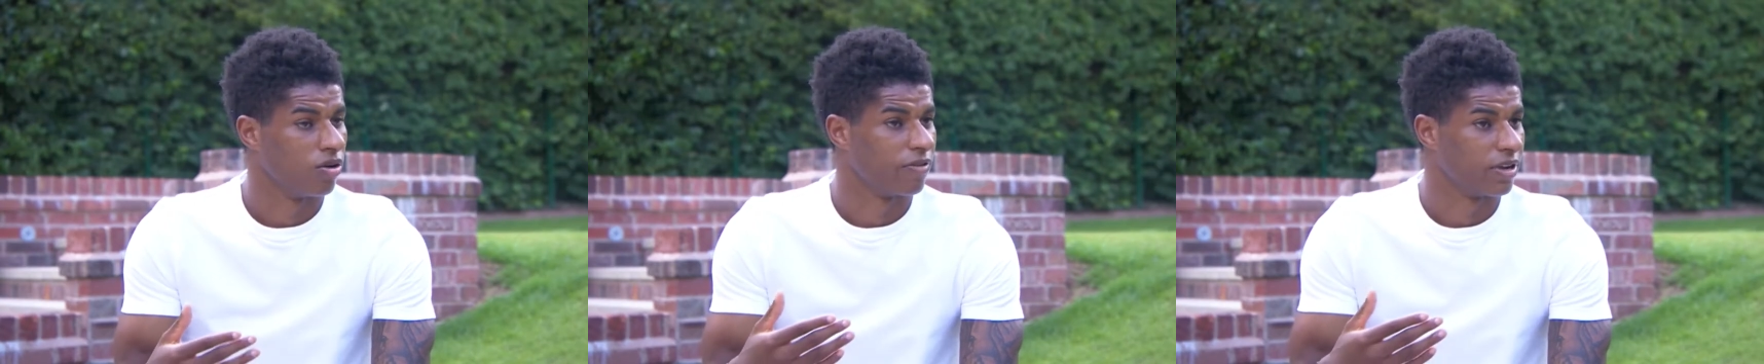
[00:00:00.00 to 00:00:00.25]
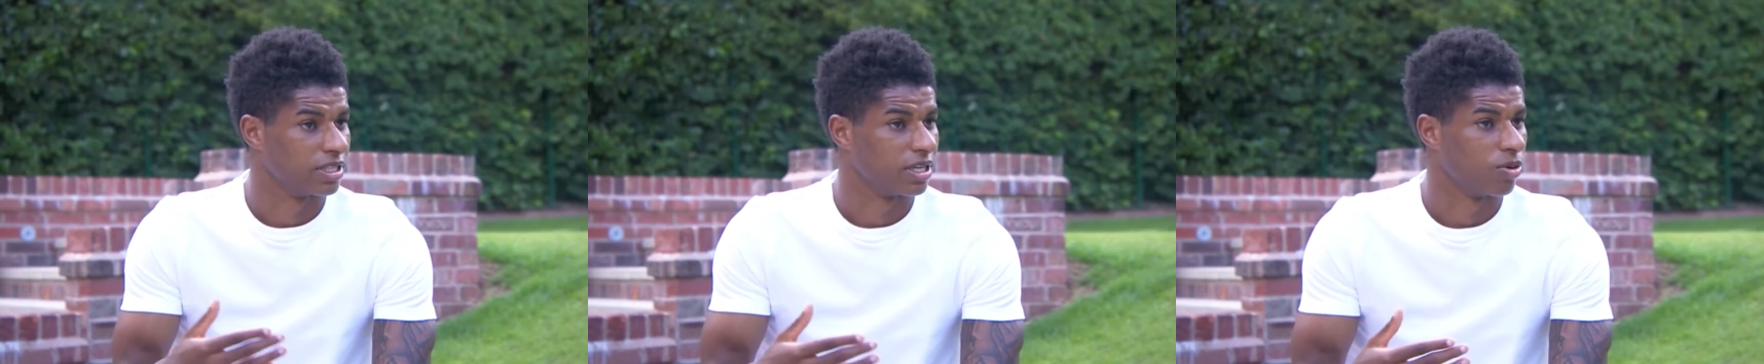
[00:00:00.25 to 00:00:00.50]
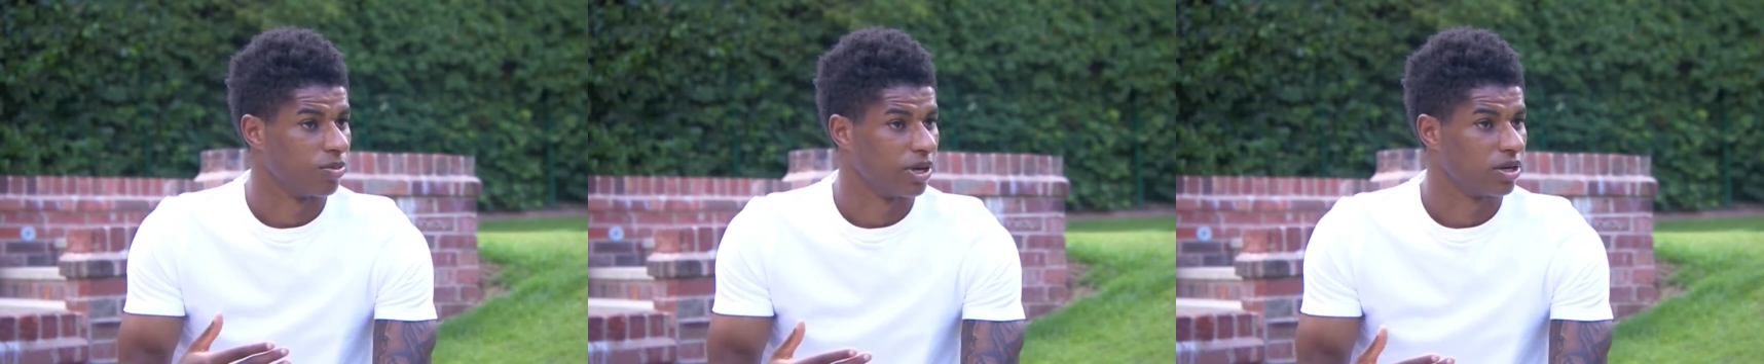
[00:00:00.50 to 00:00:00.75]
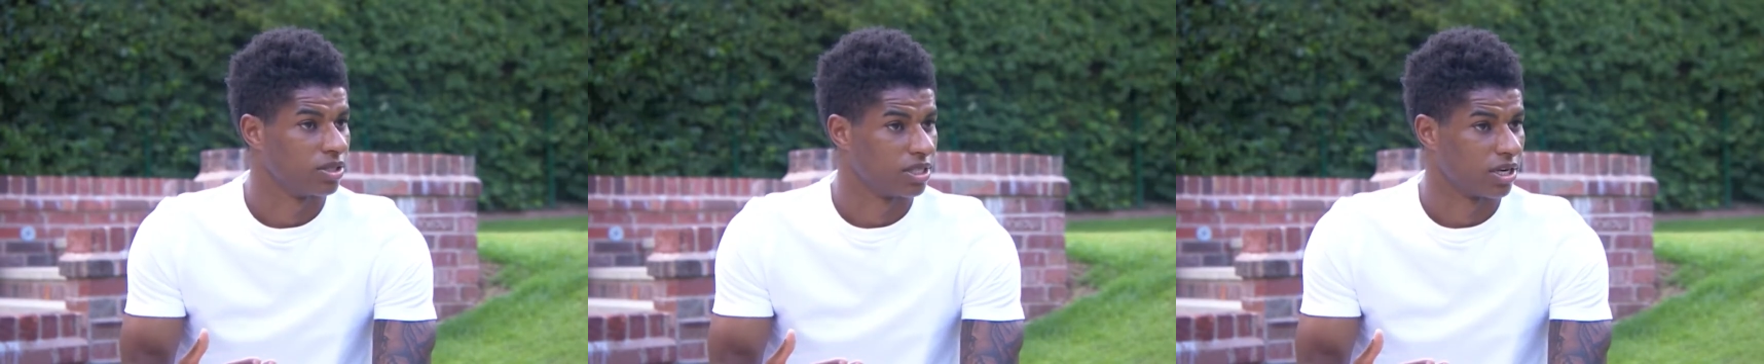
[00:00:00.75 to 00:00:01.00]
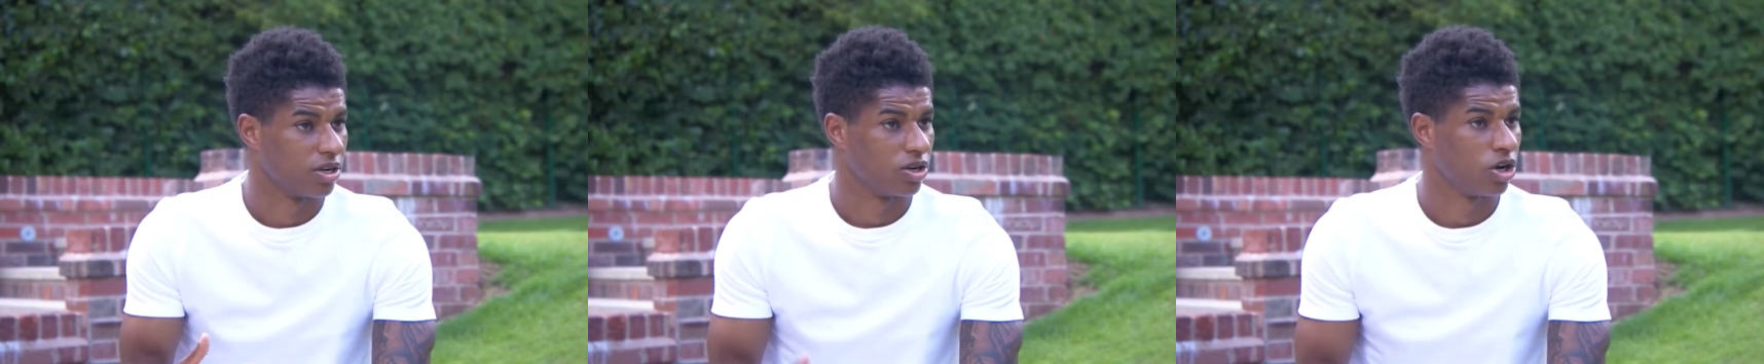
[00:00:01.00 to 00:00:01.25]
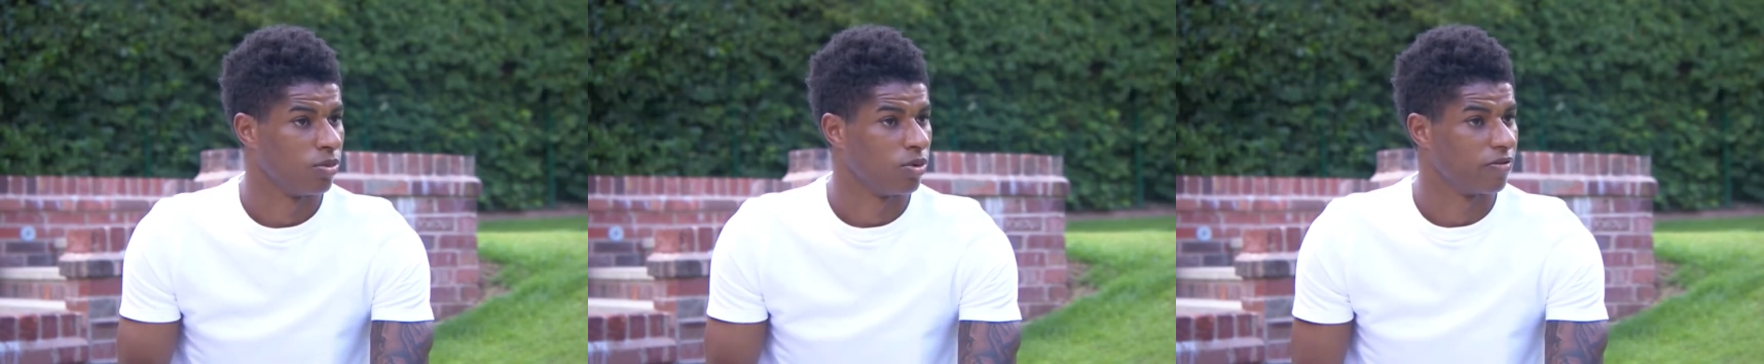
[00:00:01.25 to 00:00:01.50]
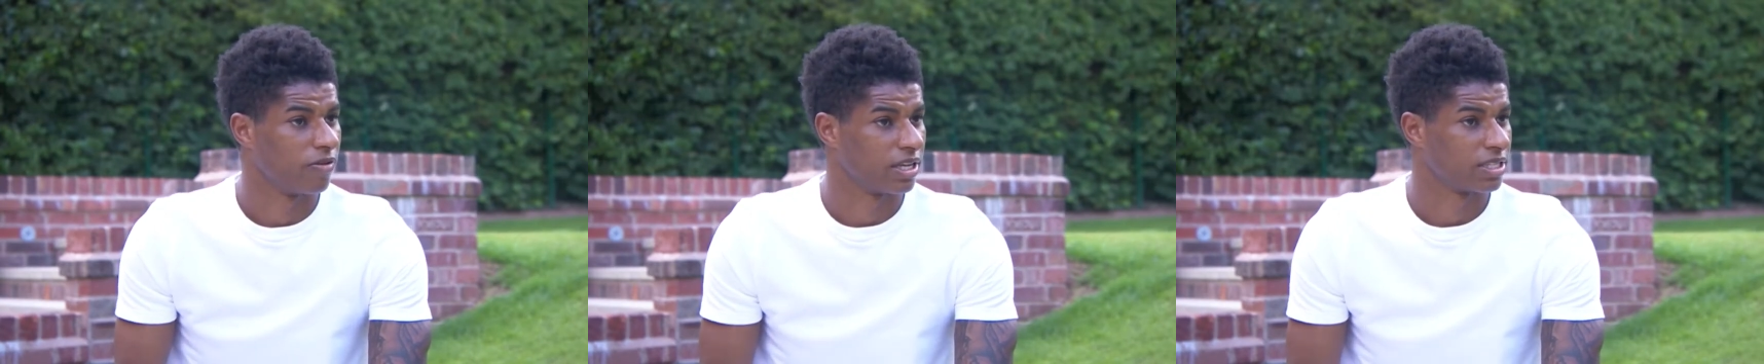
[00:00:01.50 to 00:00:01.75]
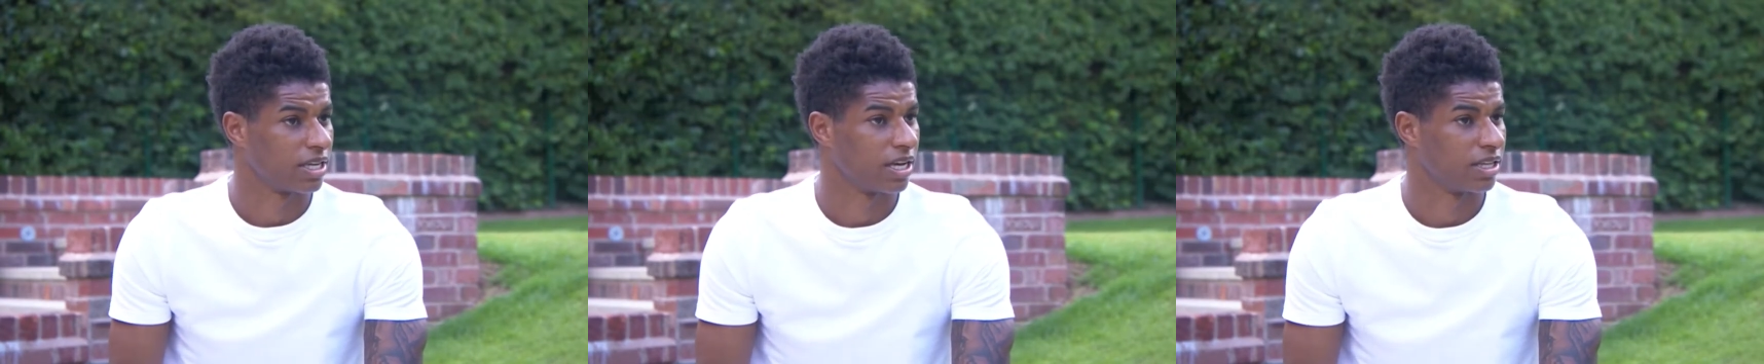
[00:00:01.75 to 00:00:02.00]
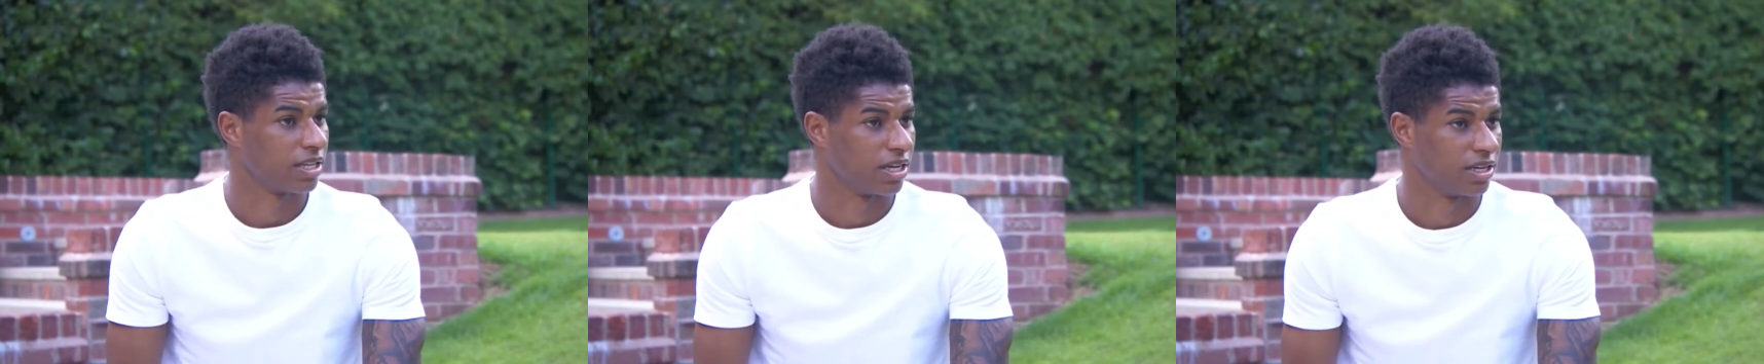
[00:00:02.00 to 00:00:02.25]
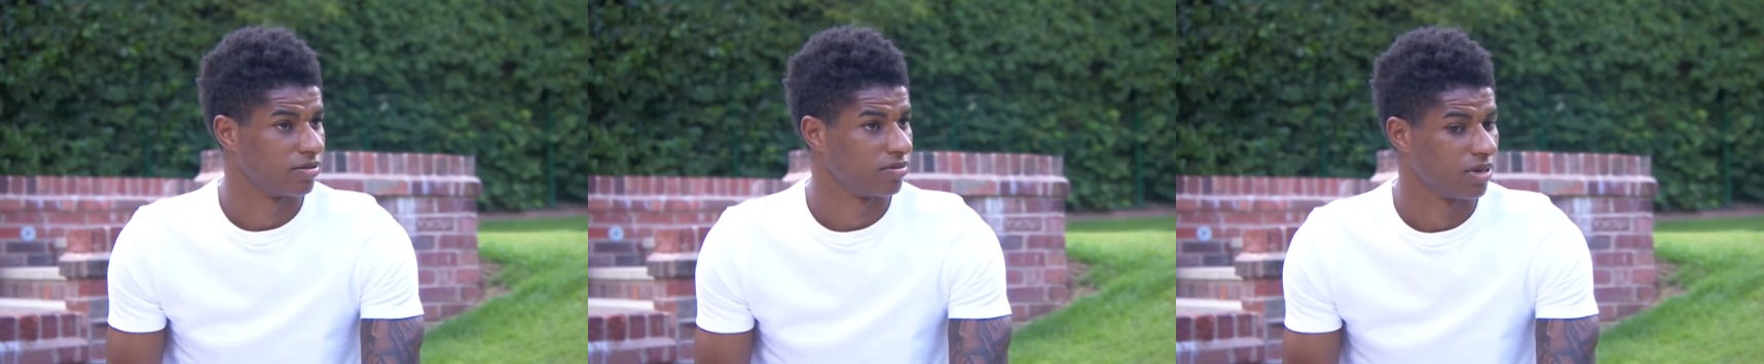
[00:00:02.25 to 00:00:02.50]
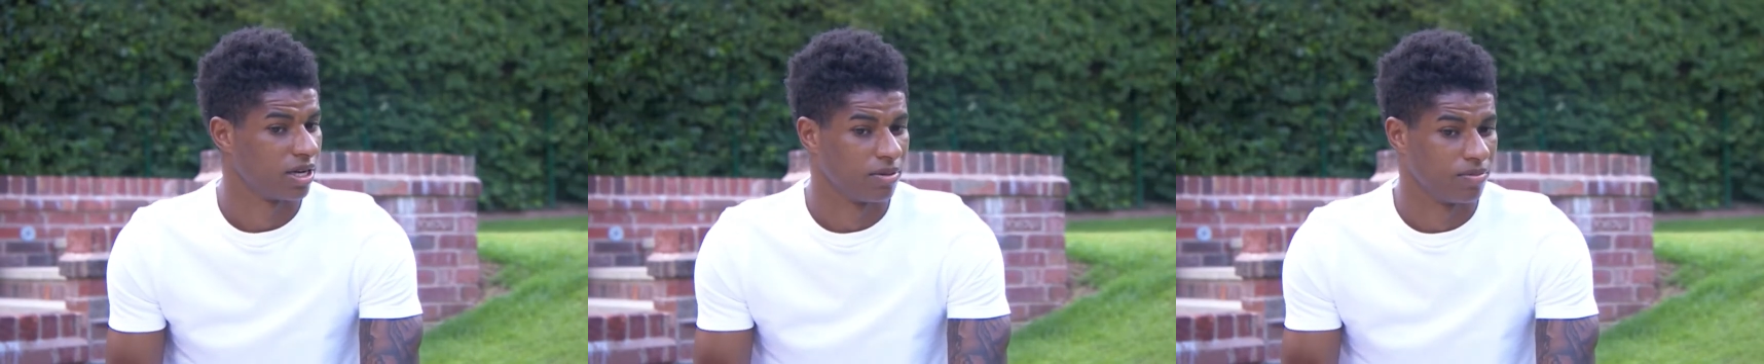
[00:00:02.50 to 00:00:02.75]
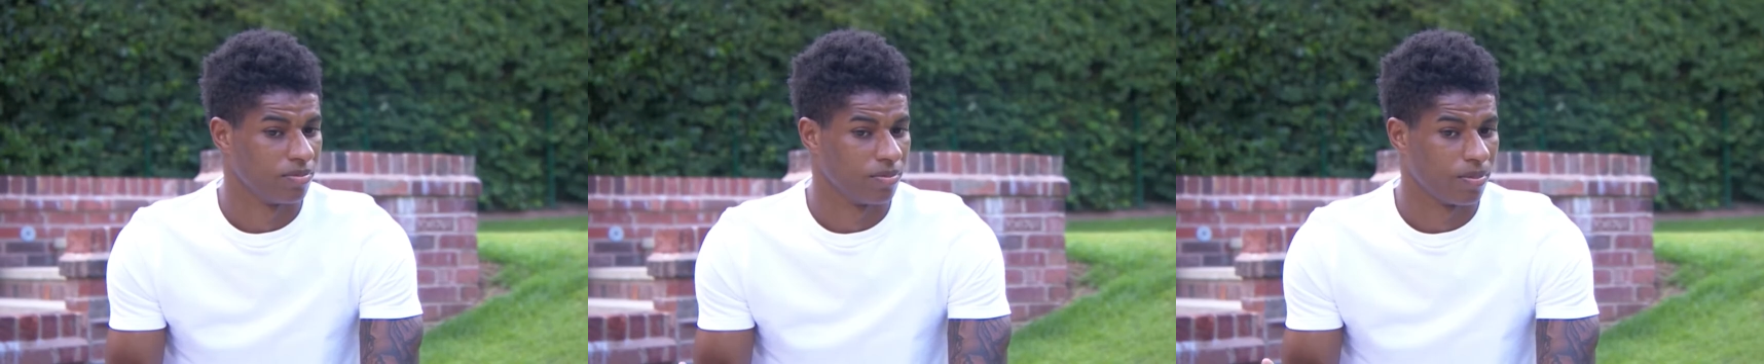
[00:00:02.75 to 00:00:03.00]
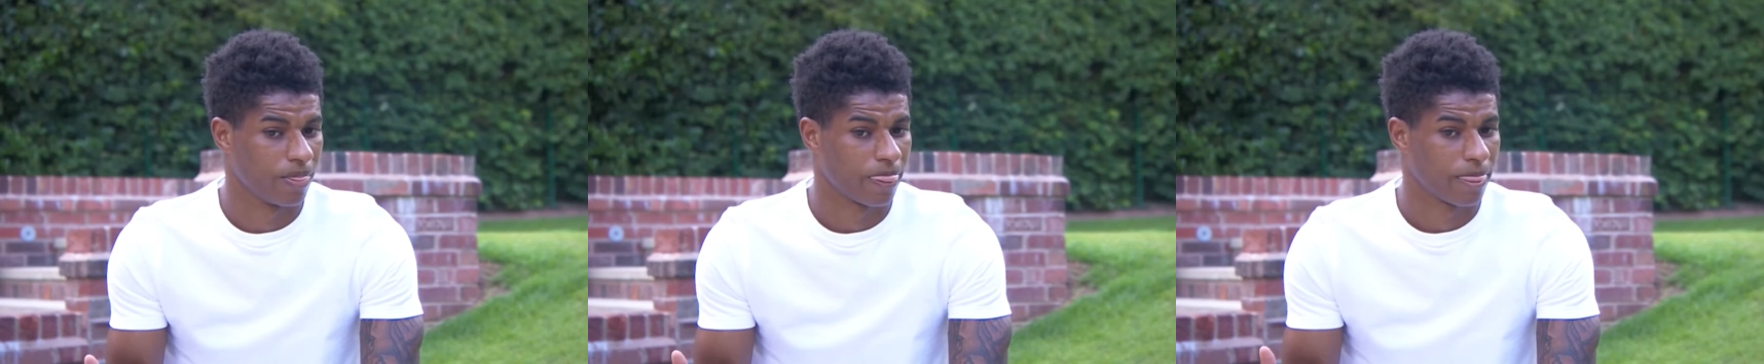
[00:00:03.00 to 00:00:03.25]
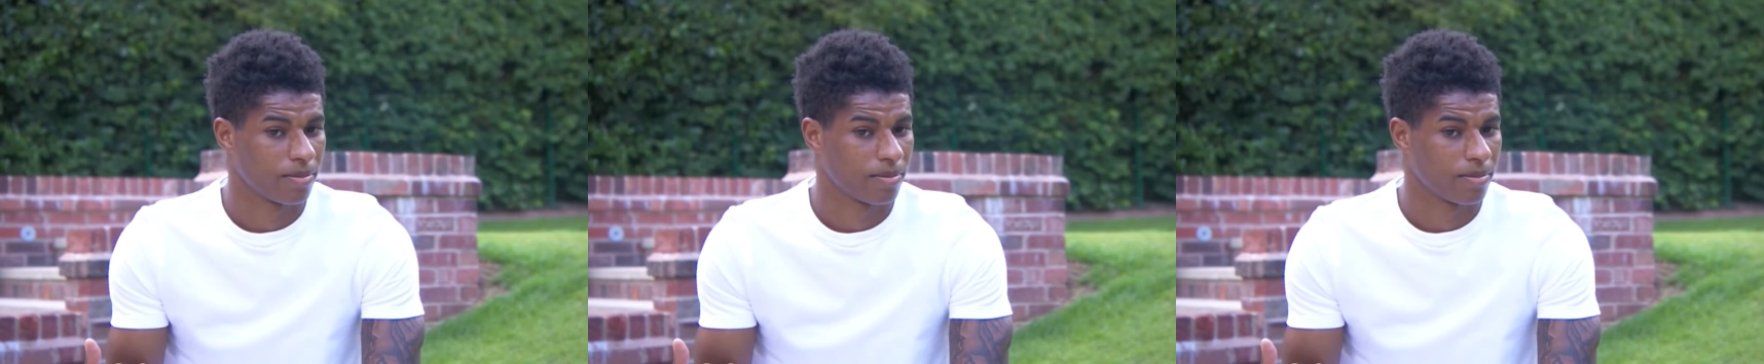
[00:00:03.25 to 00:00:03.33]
things that would be considered normal things again, like um,